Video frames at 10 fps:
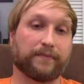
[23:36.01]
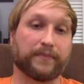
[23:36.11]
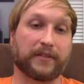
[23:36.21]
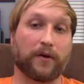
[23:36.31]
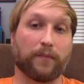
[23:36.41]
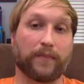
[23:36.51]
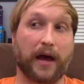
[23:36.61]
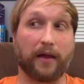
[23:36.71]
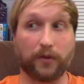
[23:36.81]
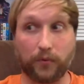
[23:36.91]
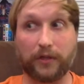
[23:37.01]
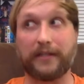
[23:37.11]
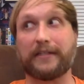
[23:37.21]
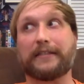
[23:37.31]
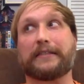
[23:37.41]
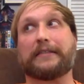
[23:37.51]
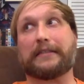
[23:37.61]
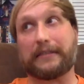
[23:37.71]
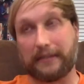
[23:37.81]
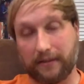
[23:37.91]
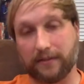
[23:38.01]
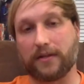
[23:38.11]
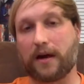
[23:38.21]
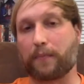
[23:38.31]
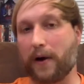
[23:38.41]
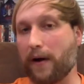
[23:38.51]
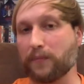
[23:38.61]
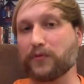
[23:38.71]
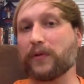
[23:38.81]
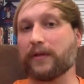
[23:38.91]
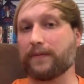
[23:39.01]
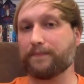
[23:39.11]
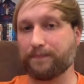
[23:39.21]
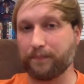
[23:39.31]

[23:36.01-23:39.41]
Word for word: So Hollywood there's a lot of problems with it.